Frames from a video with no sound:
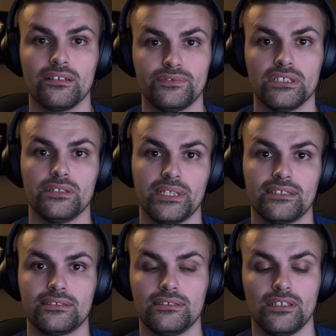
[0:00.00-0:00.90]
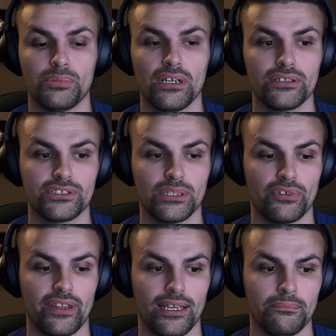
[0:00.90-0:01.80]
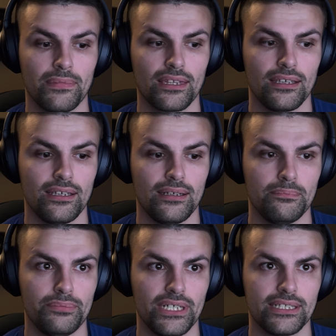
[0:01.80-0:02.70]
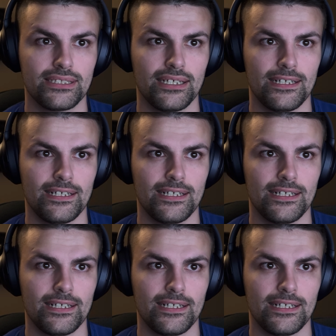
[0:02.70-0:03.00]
of Jerry Rig's, partnership with them. But